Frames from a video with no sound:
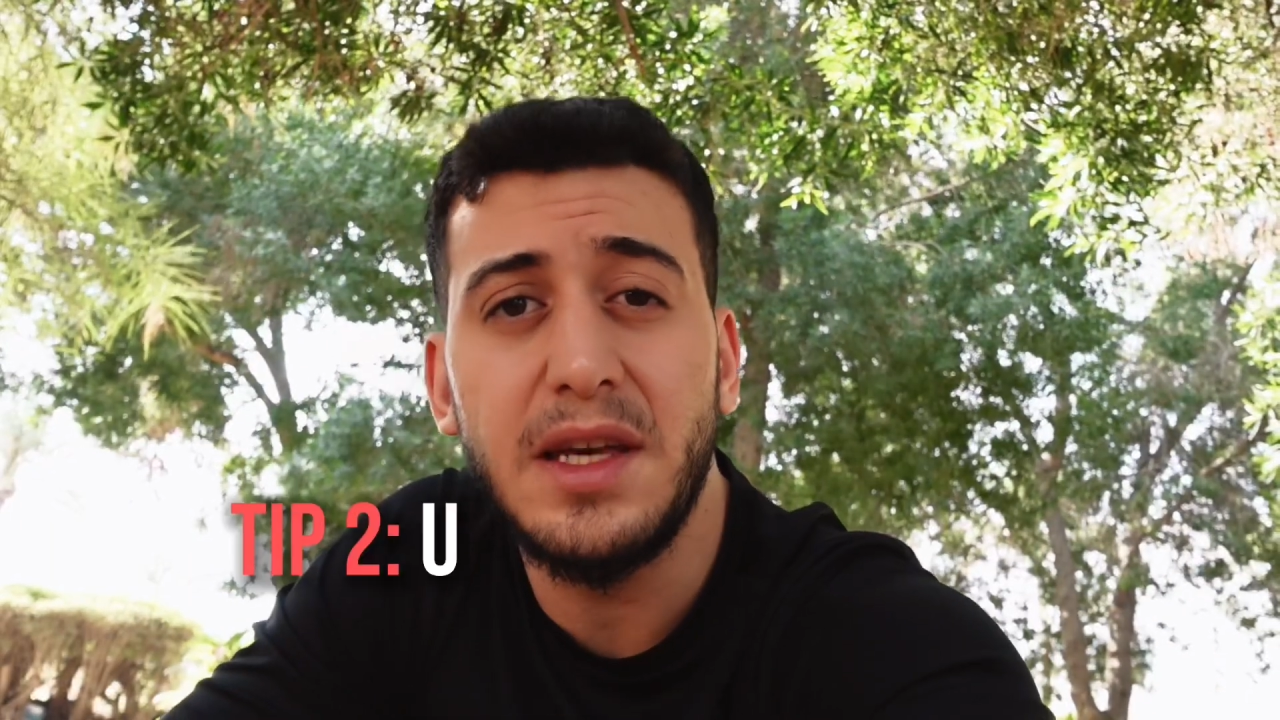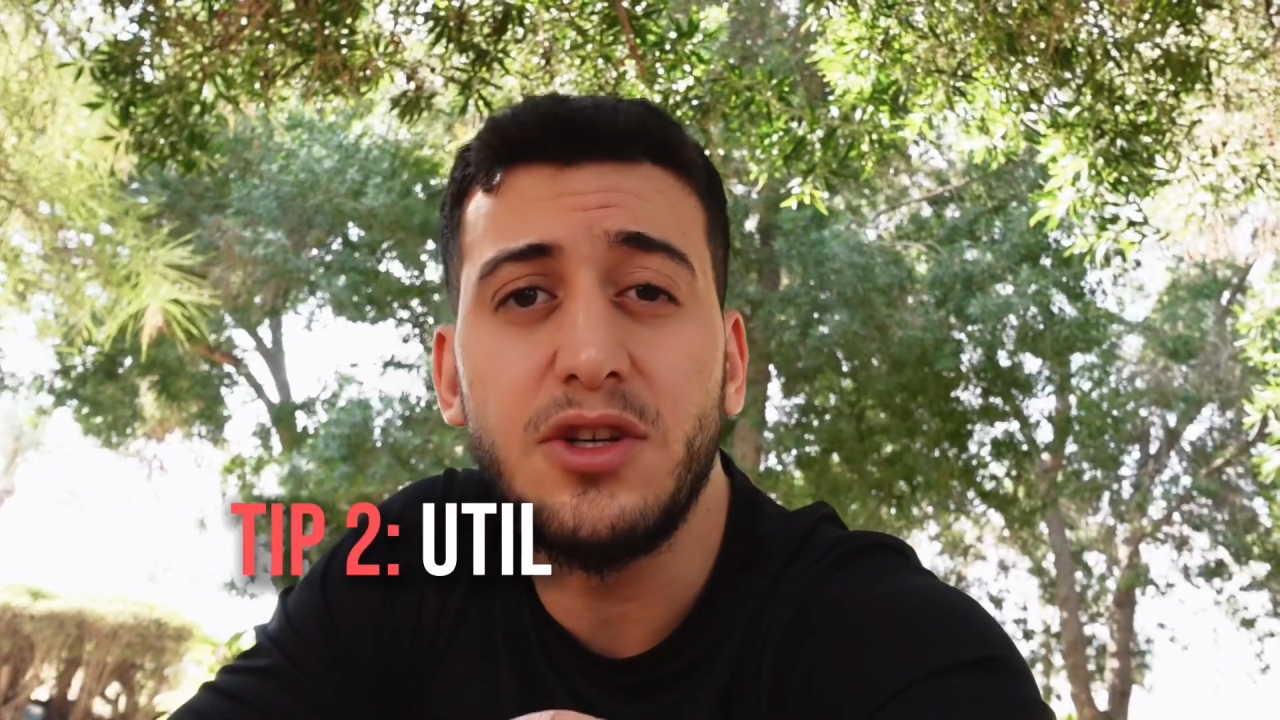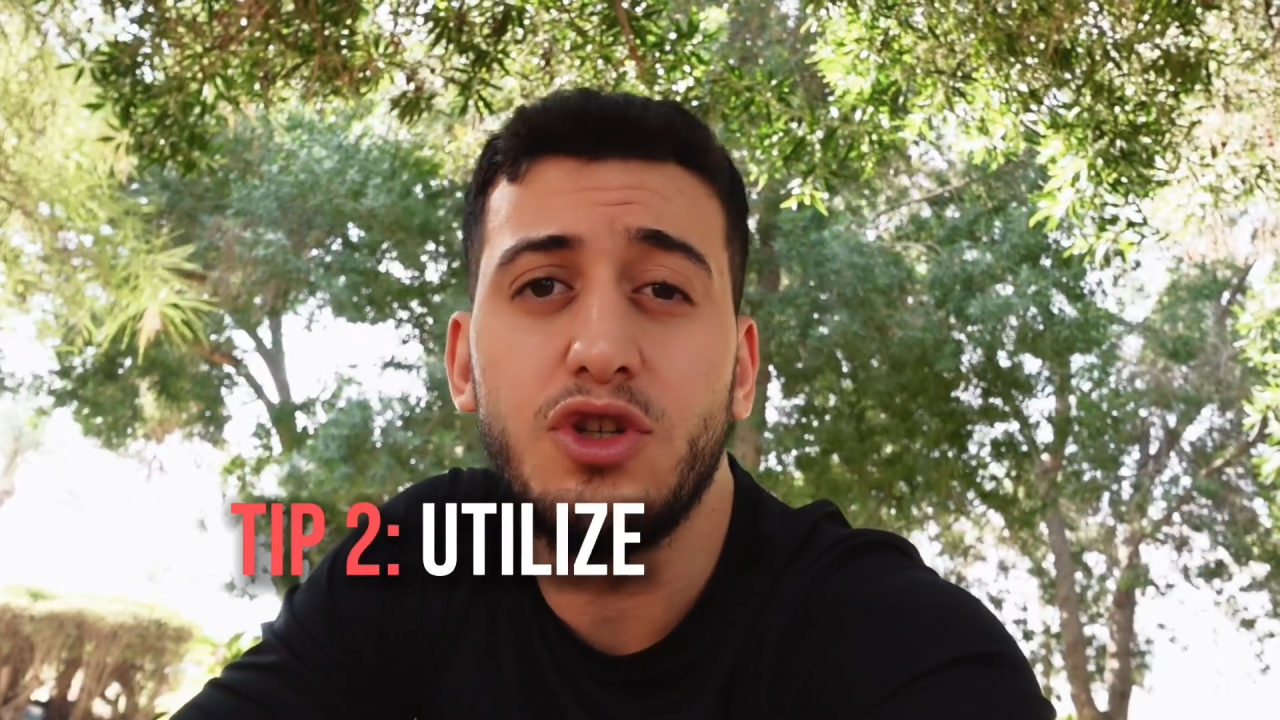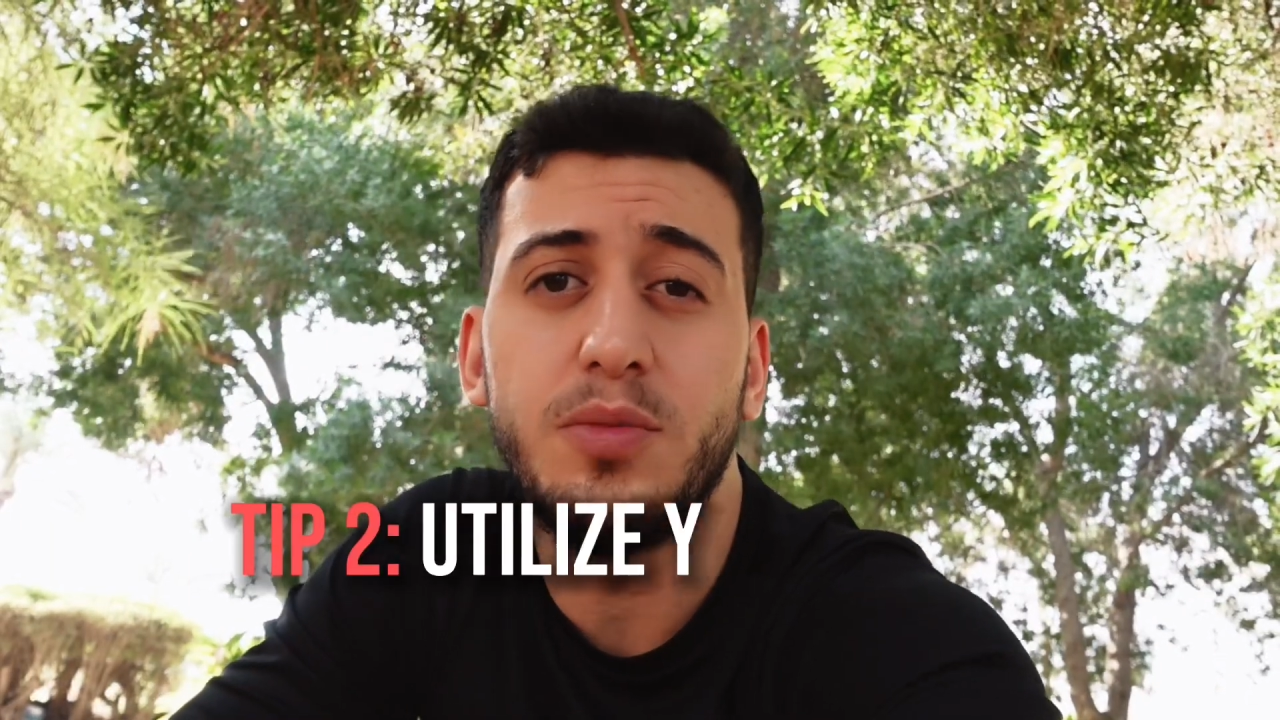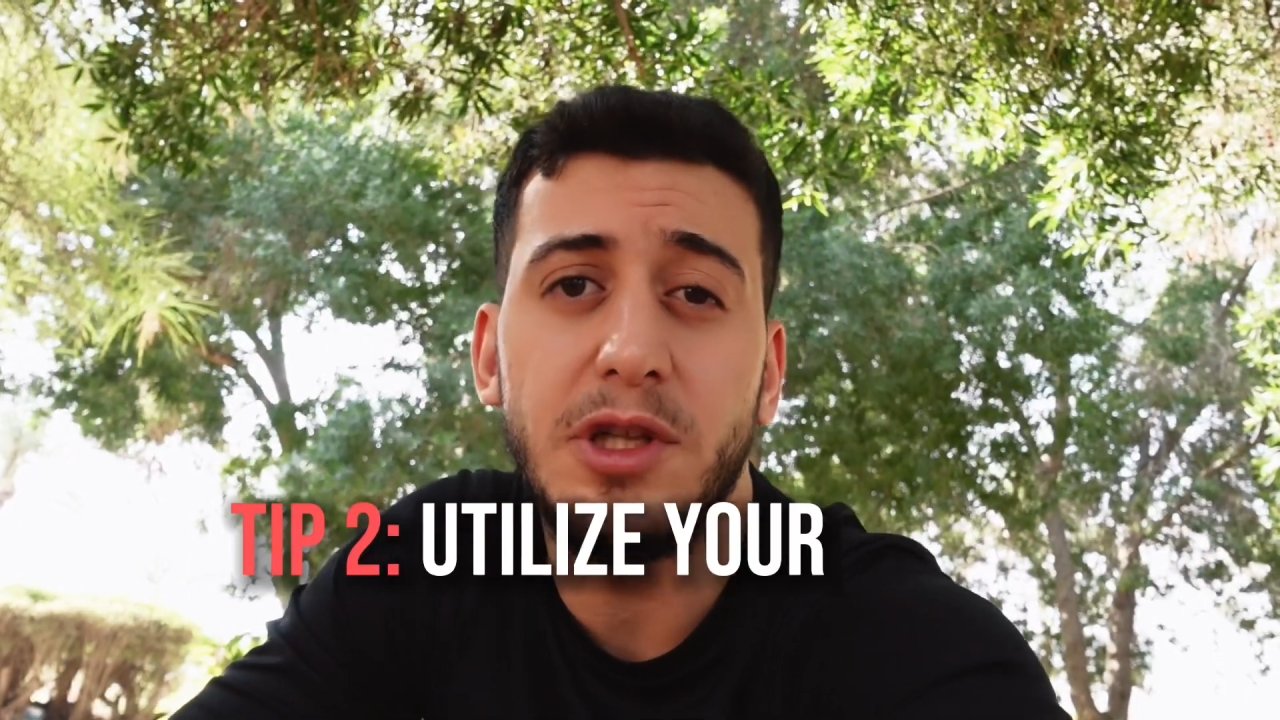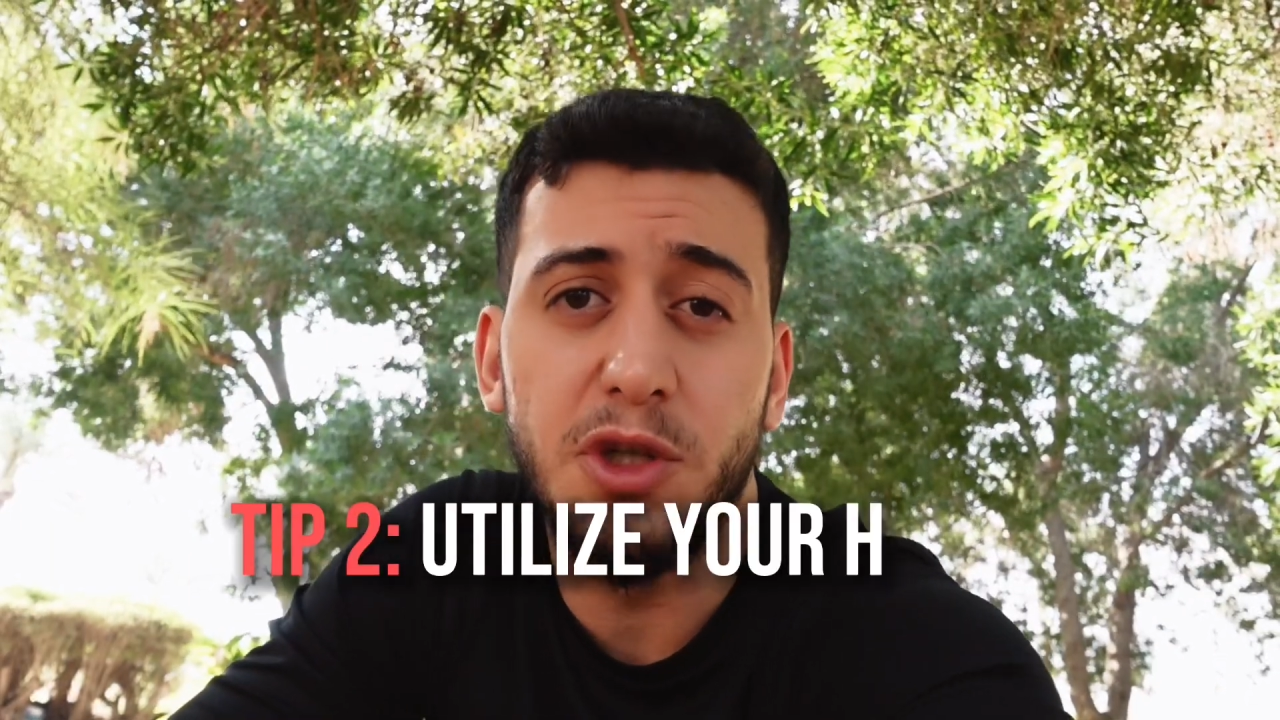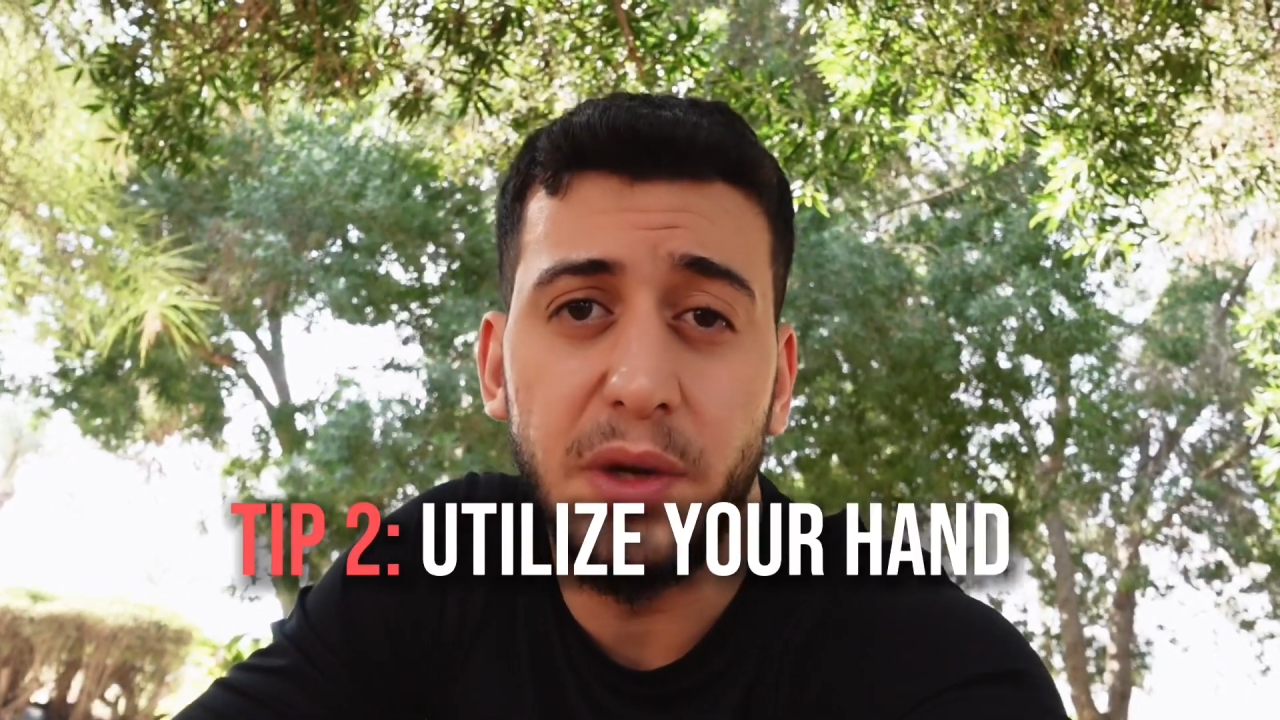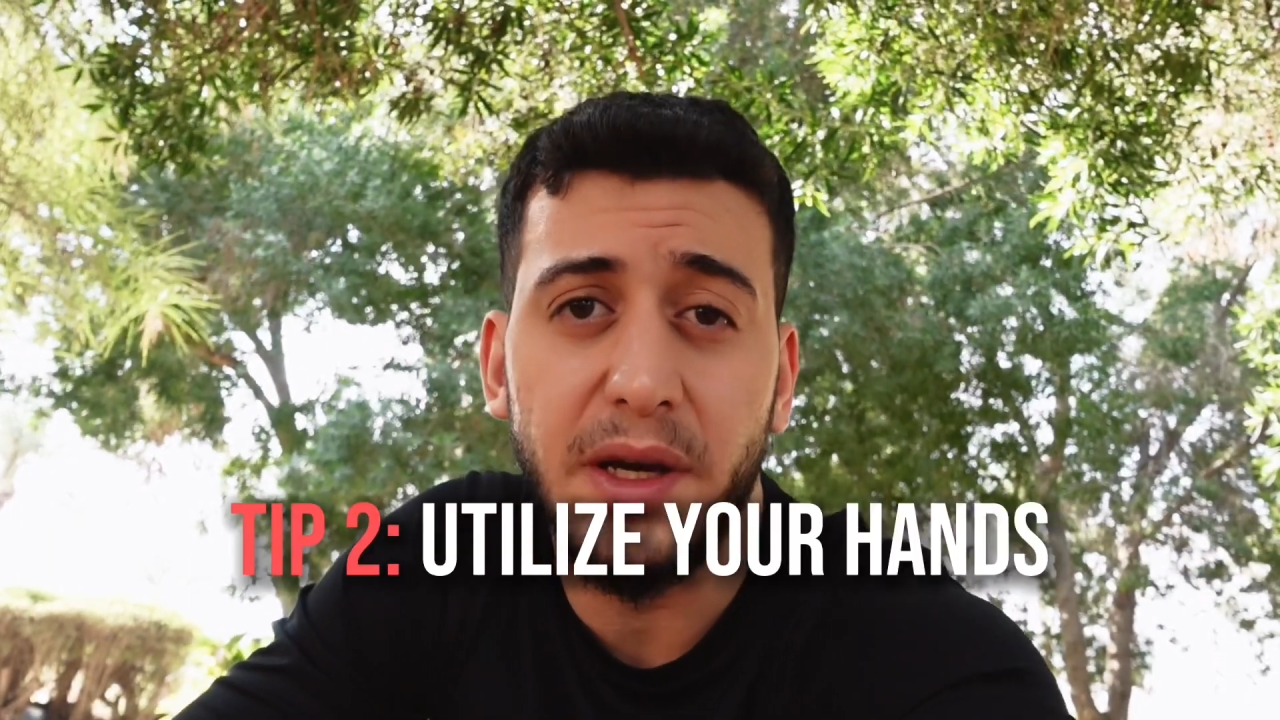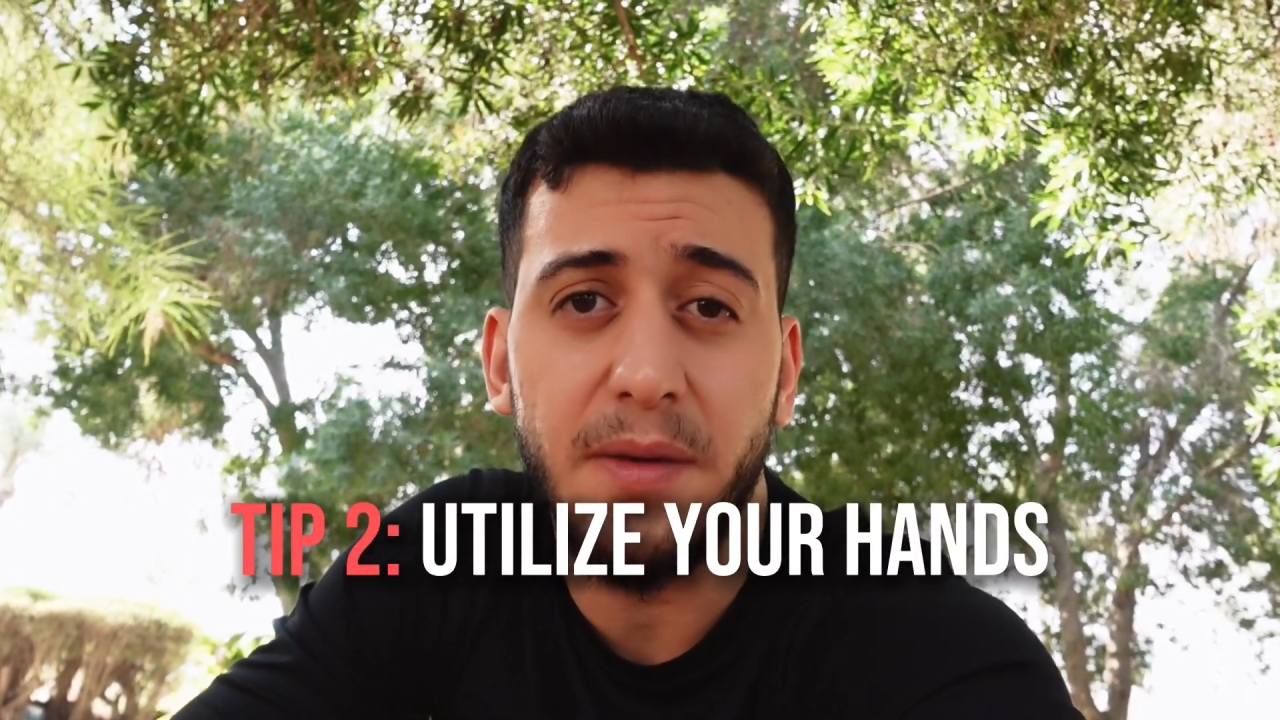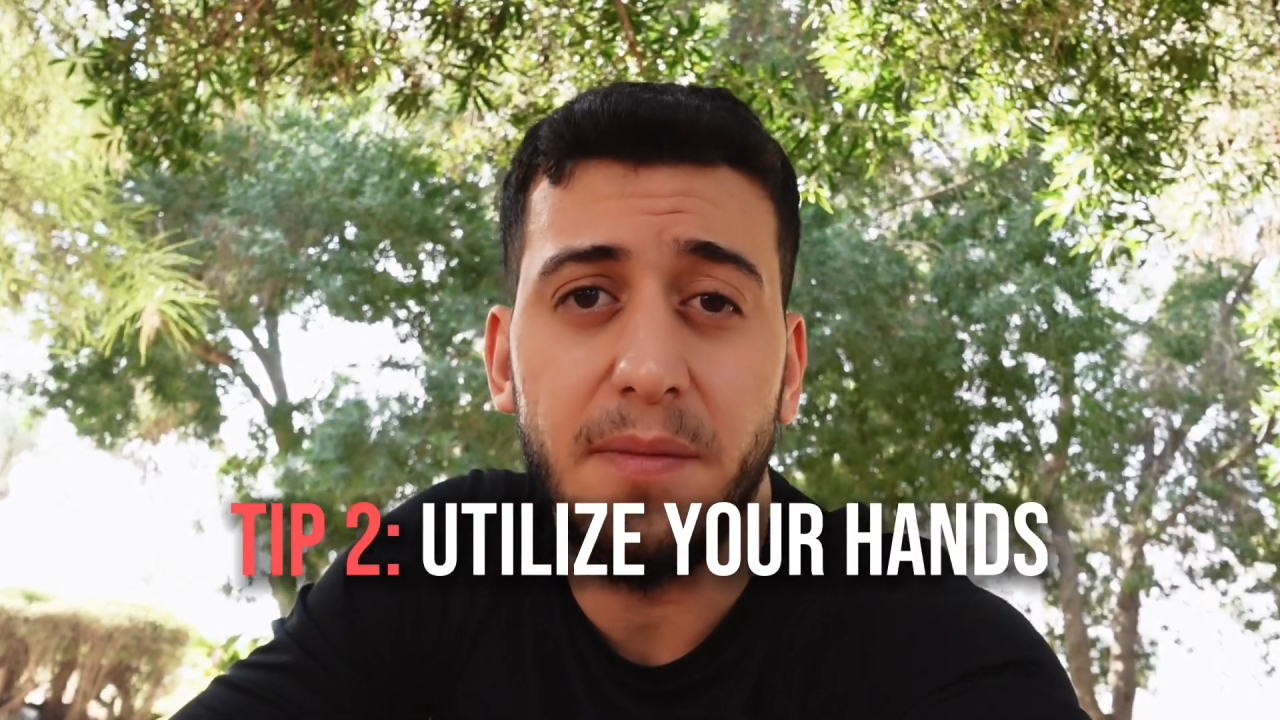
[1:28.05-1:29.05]
you should be
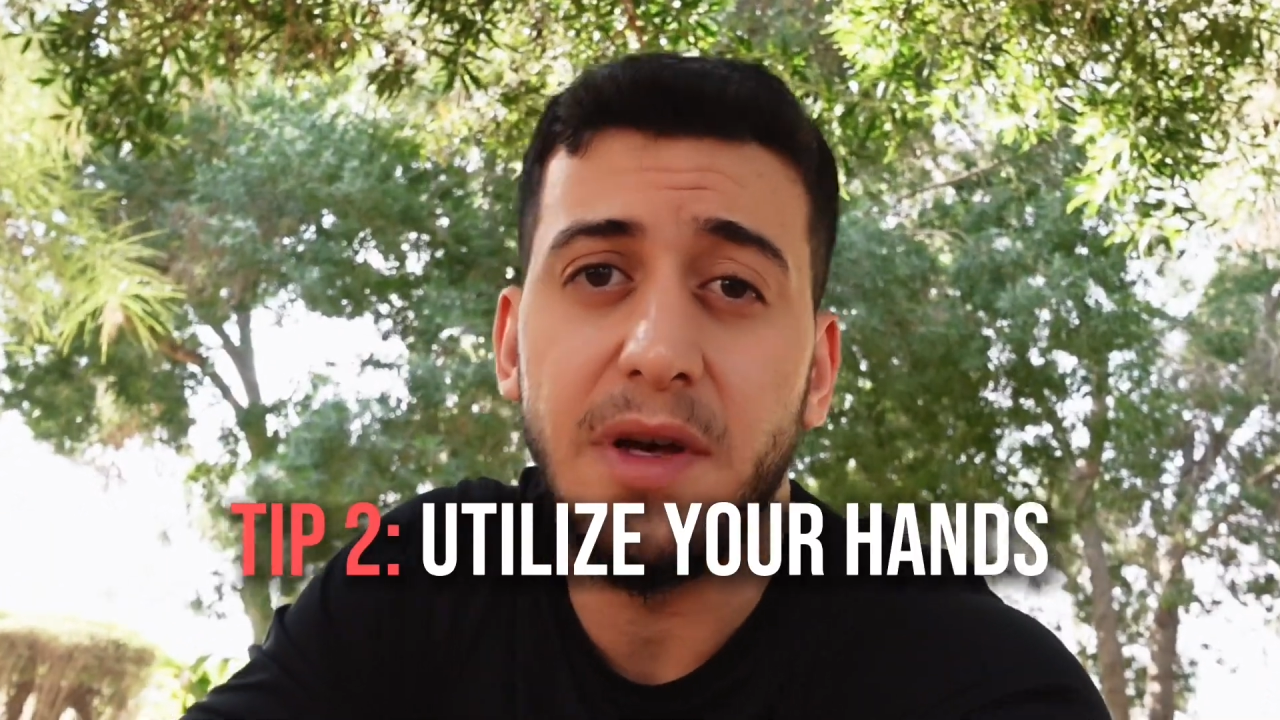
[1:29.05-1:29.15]
doing